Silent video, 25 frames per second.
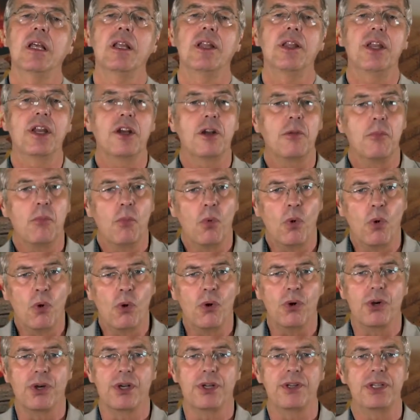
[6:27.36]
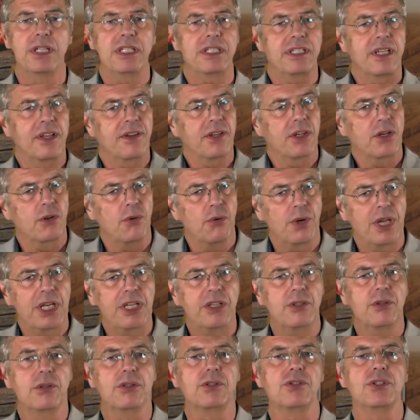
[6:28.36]
There are more, these are the
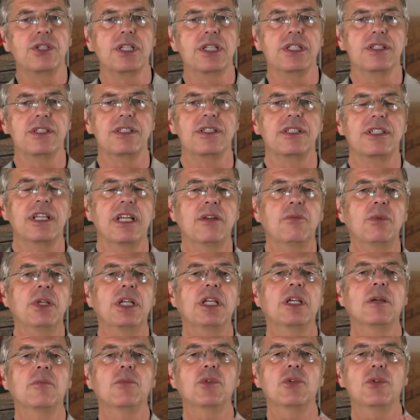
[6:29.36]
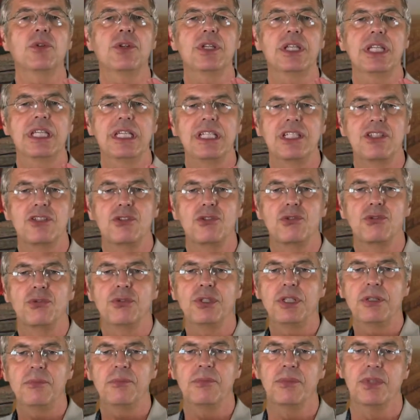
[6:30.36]
gradual changes. Then we come to the
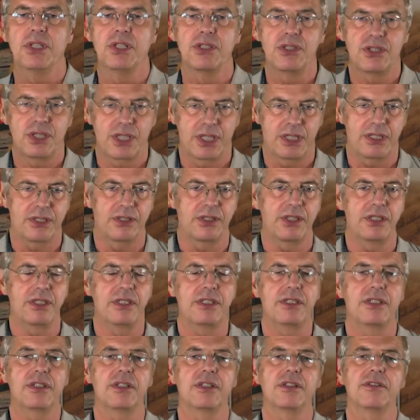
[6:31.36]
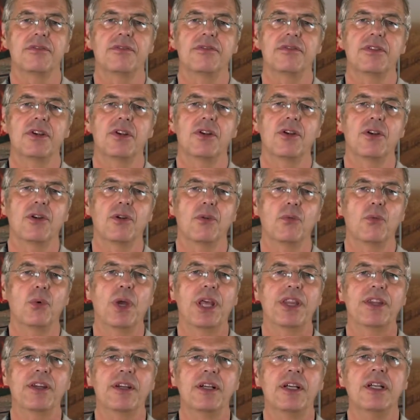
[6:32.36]
extreme changes of
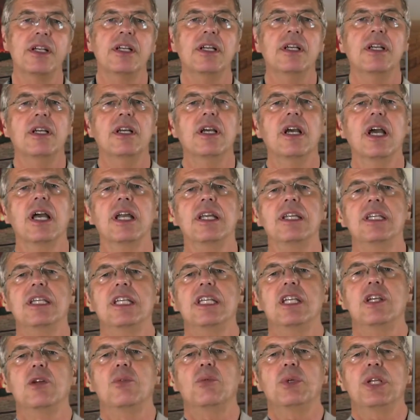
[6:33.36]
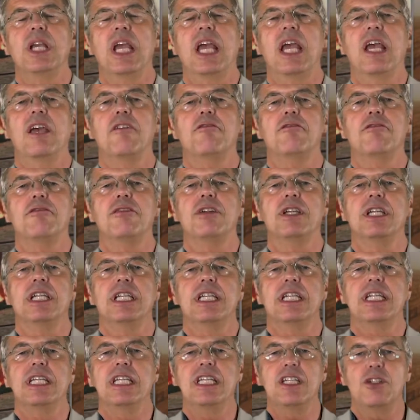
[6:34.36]
weather, and here we have
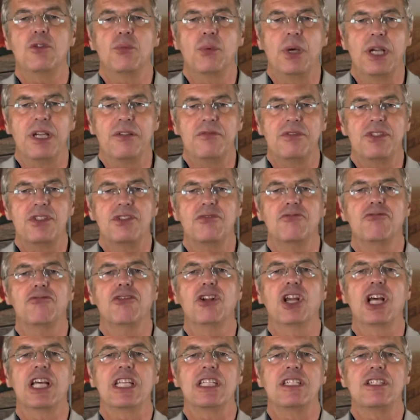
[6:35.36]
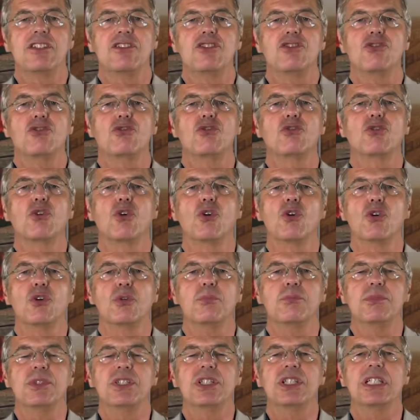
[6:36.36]
heat waves, floods,
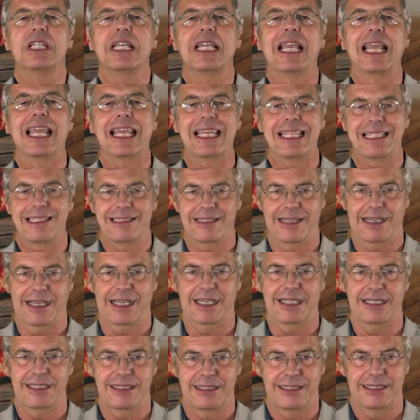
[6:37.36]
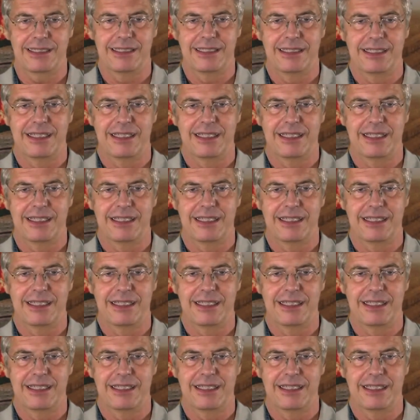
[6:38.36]
storms, landslides.